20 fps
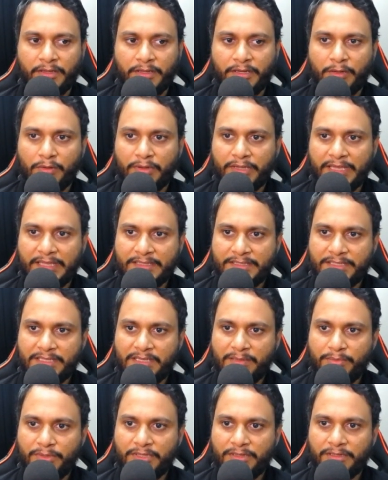now can
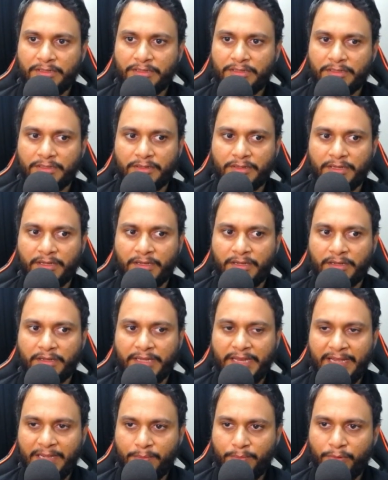c be the uh,
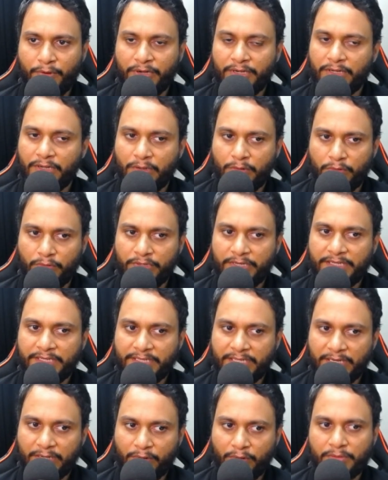endpoint no it
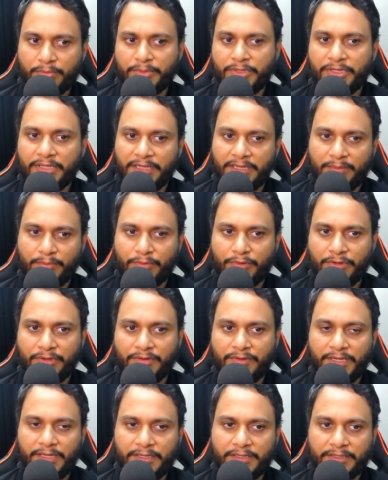cannot be the
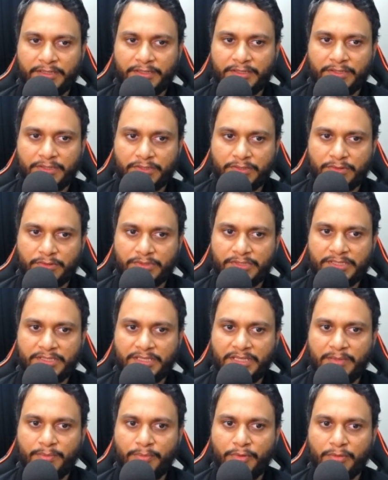endpoint right so just
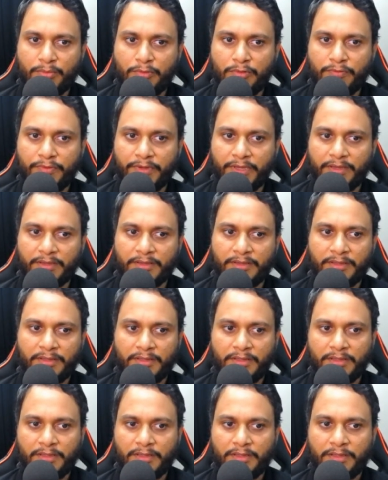keep on moving
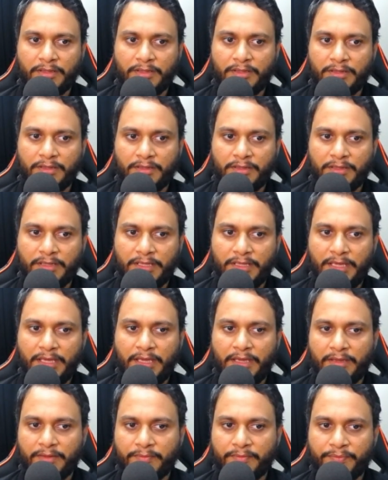
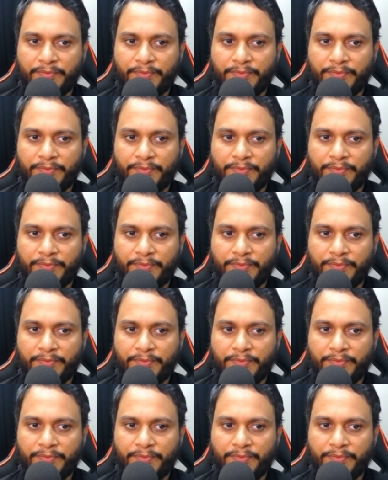a